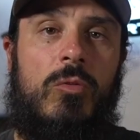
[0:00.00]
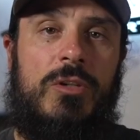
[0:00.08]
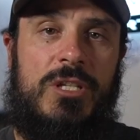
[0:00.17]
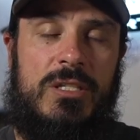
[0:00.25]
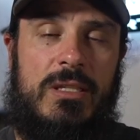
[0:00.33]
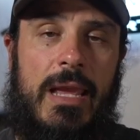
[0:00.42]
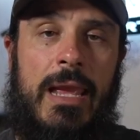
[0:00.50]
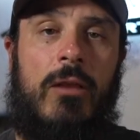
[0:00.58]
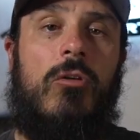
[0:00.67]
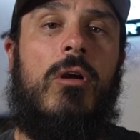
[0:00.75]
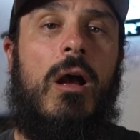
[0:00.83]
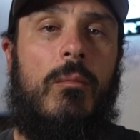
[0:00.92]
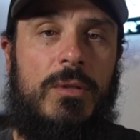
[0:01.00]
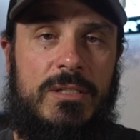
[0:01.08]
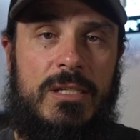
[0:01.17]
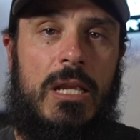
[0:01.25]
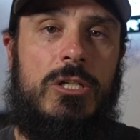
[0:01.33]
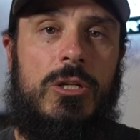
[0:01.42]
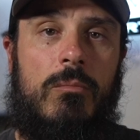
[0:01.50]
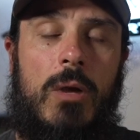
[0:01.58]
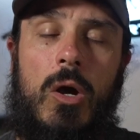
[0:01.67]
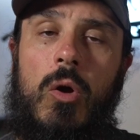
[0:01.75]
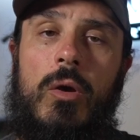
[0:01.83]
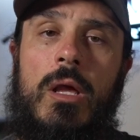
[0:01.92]
which is the angle compensation
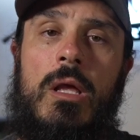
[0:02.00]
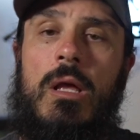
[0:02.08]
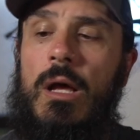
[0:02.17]
mode.